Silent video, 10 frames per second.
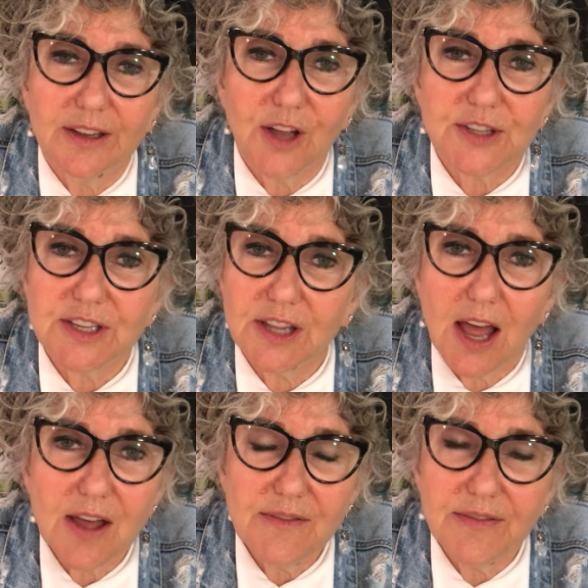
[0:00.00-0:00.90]
Lots of
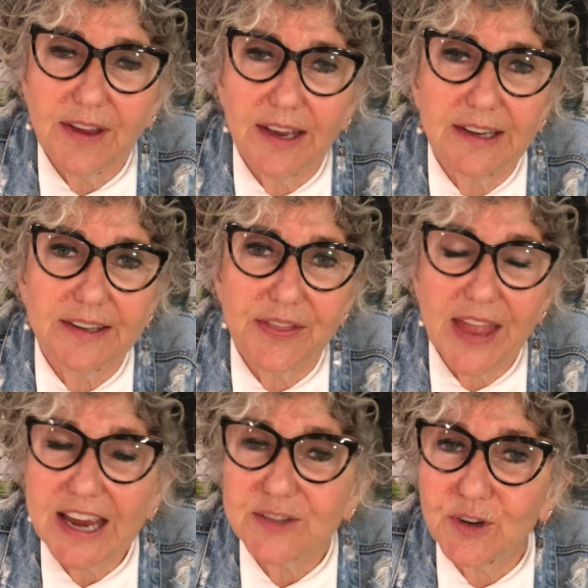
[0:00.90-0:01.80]
love and
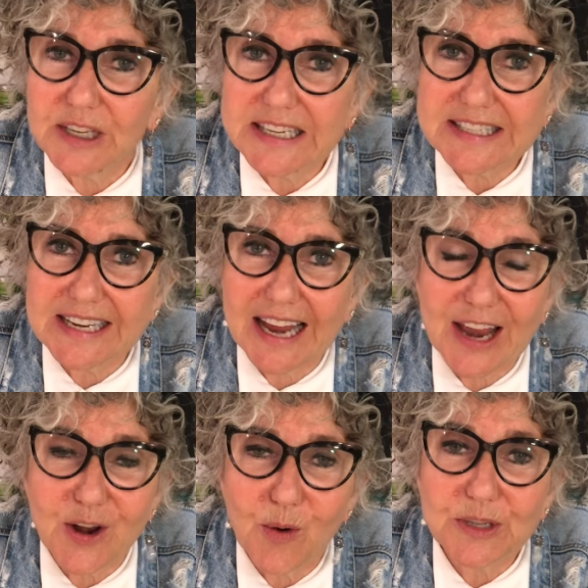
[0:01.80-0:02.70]
thanks for listening.
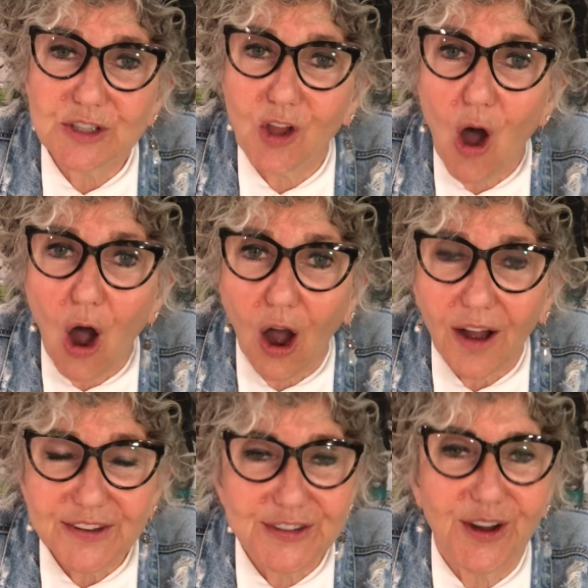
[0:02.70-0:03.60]
I know it's long,
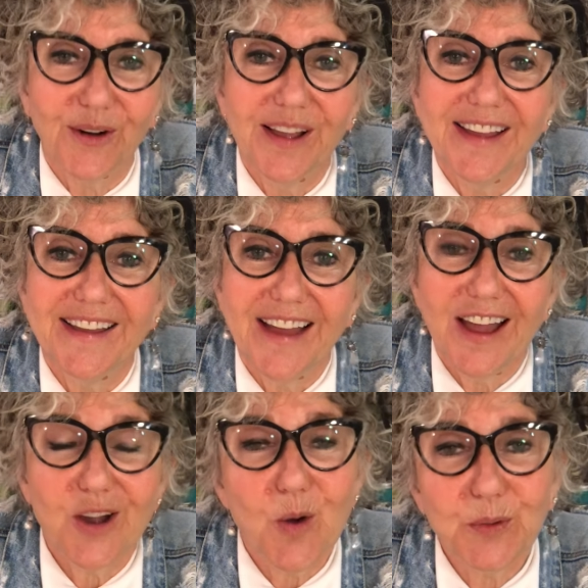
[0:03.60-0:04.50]
so
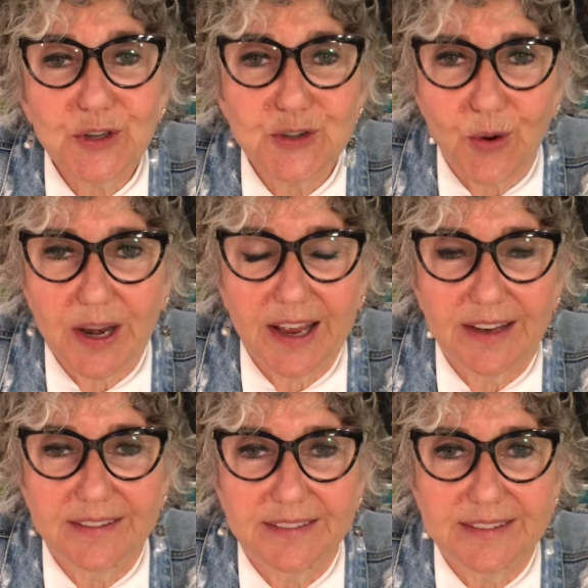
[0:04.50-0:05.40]
I hope you enjoyed
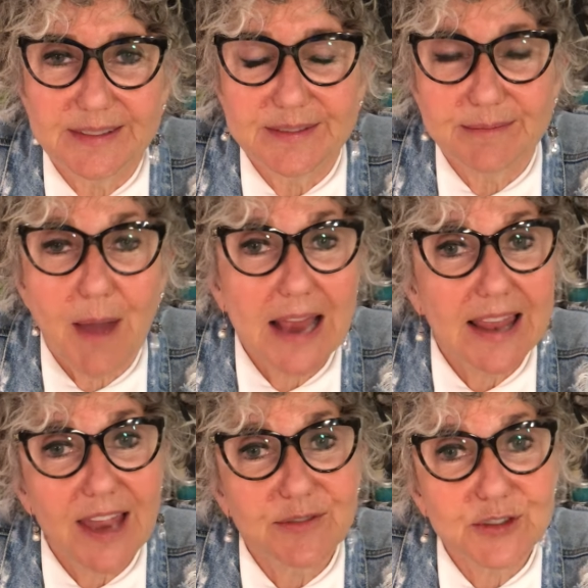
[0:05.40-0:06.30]
it. My
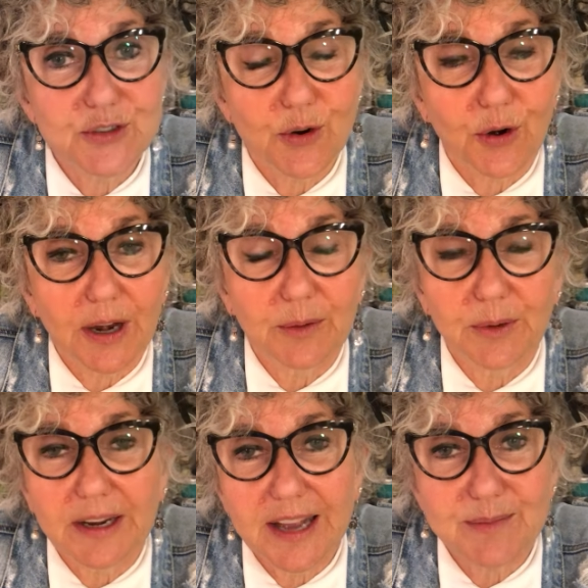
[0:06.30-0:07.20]
life story
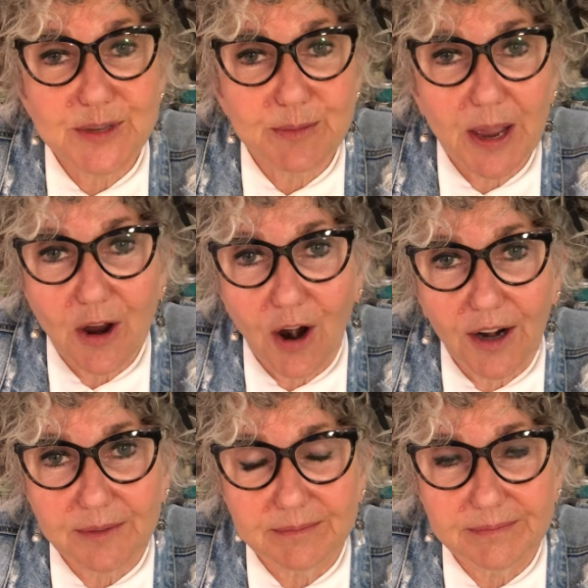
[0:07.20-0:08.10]
when it comes to my
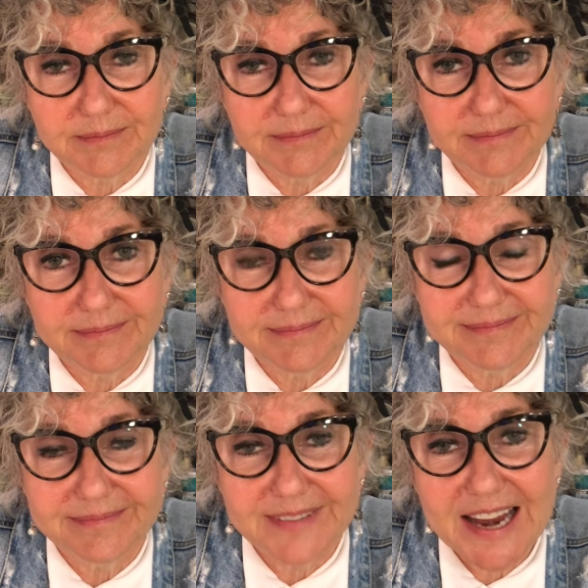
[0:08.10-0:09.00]
art.
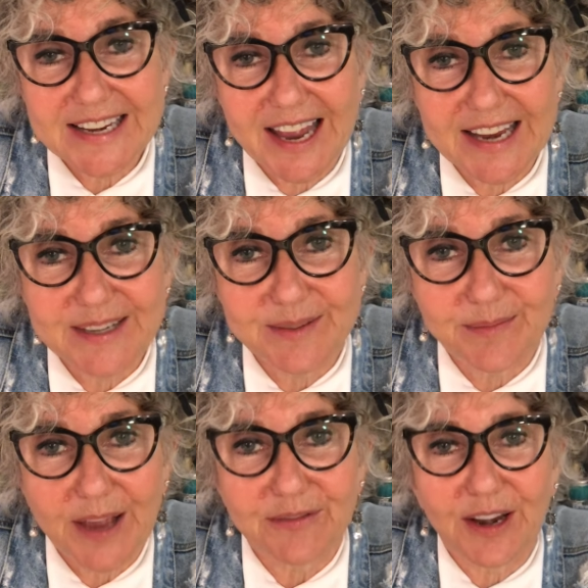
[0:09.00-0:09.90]
Night, night.
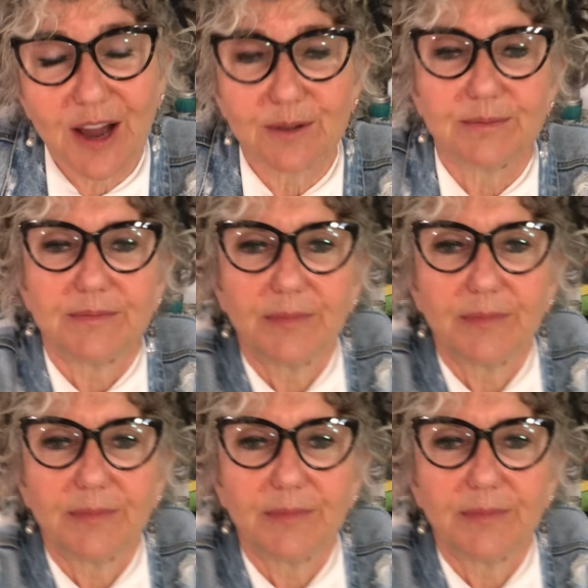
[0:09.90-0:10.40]
Bye for now.